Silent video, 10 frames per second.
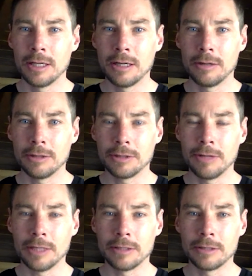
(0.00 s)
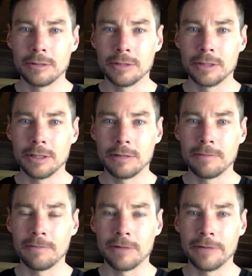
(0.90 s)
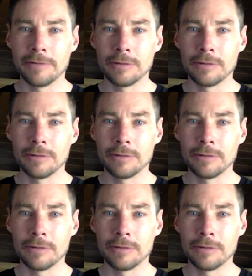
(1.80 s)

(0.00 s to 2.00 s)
also has its own unique flavor.